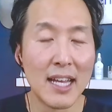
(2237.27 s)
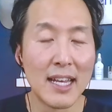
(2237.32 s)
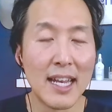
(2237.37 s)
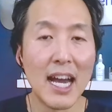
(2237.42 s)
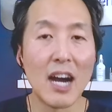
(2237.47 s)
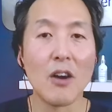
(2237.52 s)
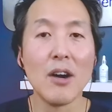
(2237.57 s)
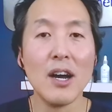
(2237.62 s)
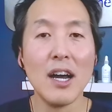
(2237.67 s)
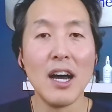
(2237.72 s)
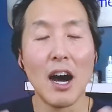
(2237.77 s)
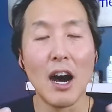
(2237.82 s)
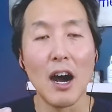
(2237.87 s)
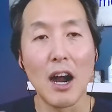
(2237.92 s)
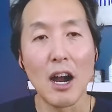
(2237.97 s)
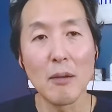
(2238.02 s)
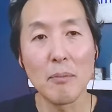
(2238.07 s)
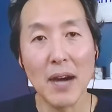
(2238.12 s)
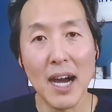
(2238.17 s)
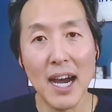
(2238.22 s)
Now,
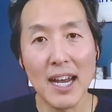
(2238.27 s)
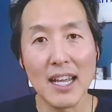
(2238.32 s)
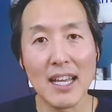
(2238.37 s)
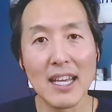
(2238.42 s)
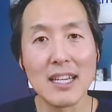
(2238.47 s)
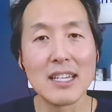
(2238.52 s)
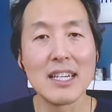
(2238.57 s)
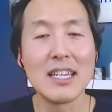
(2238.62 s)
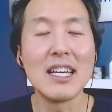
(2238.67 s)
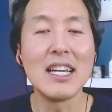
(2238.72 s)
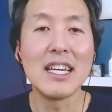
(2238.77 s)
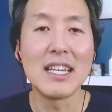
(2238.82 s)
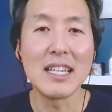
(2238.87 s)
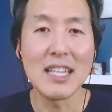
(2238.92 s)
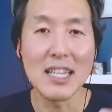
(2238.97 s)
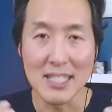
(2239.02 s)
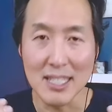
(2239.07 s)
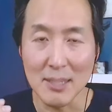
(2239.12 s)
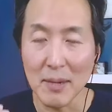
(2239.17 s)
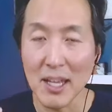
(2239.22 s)
our body,
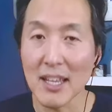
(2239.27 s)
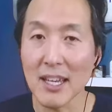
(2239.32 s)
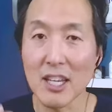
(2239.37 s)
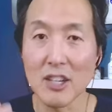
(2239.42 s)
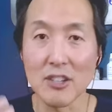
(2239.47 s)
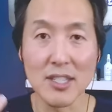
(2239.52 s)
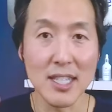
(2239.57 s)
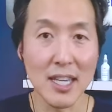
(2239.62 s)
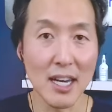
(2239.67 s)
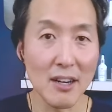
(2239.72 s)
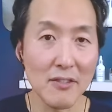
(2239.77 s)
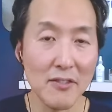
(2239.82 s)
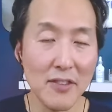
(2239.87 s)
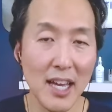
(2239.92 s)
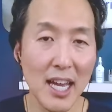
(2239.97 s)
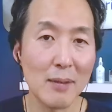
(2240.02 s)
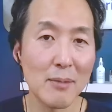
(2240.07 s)
in somebody like yourself,